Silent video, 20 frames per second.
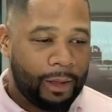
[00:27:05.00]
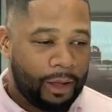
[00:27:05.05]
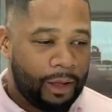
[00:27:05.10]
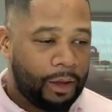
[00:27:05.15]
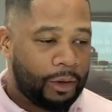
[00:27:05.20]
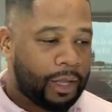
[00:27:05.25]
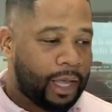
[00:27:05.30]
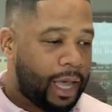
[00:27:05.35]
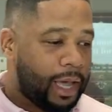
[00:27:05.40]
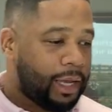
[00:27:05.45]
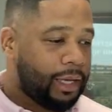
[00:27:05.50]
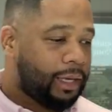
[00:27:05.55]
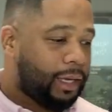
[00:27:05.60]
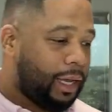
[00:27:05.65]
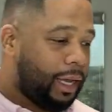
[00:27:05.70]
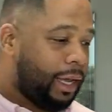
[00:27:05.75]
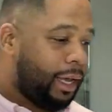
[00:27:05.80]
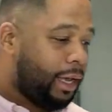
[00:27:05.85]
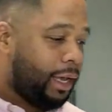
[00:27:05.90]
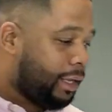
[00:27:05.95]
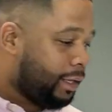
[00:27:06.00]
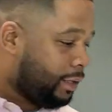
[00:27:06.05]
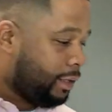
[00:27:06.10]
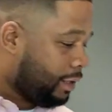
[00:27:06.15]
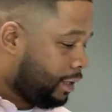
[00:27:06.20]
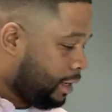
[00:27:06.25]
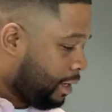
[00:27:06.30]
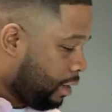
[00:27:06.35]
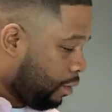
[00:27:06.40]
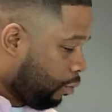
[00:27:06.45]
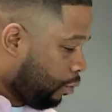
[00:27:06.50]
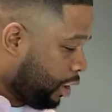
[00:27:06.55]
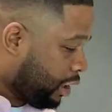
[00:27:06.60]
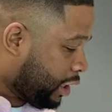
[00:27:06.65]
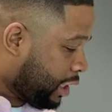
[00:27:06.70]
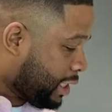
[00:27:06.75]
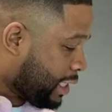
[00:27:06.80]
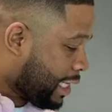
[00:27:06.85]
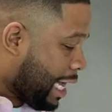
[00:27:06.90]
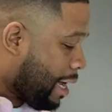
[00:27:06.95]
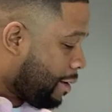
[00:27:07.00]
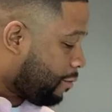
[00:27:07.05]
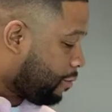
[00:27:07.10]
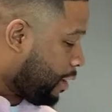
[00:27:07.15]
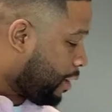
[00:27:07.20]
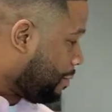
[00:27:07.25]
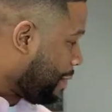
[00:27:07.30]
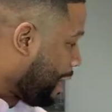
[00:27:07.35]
okay, and what's your time frame?